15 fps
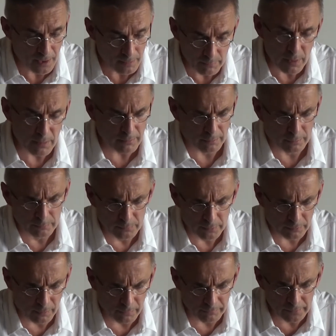
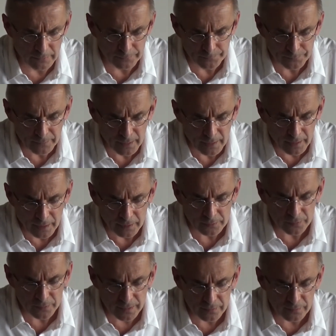Moreover, in
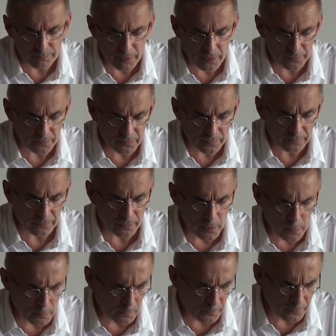today's process
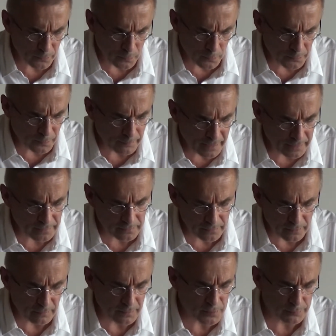of automated
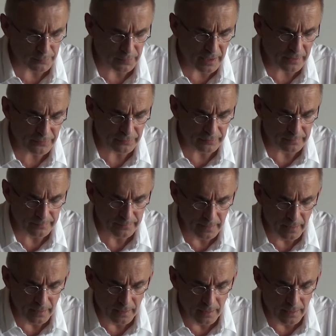knowledge production,
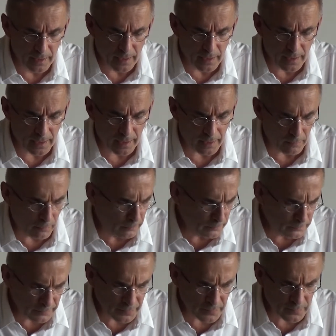
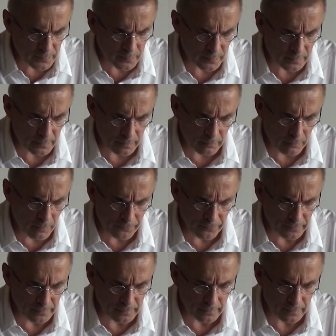algorithms are
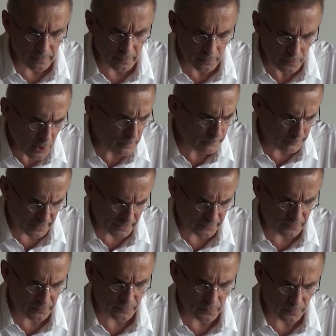often
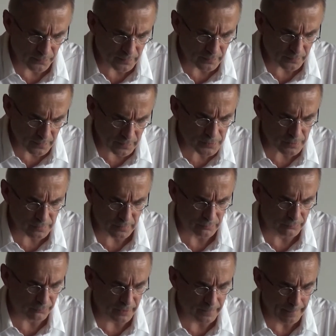complex to such a
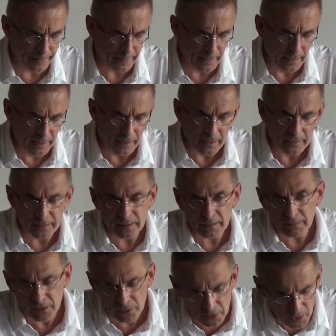degree that
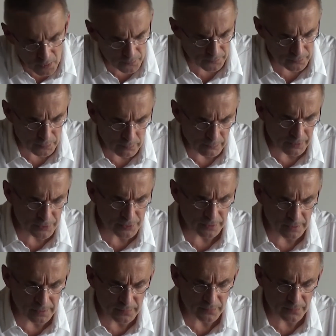even those who
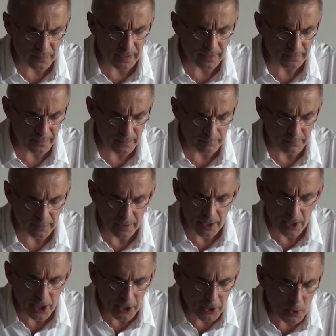originally designed them
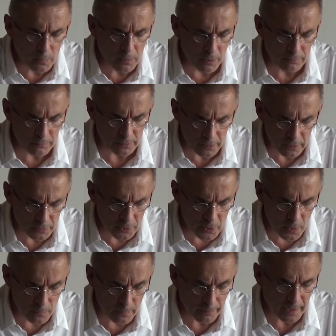no longer
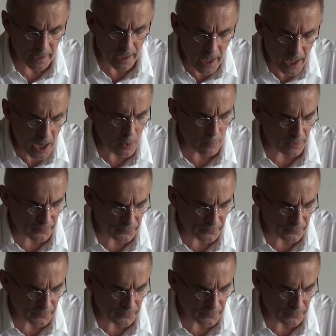know how a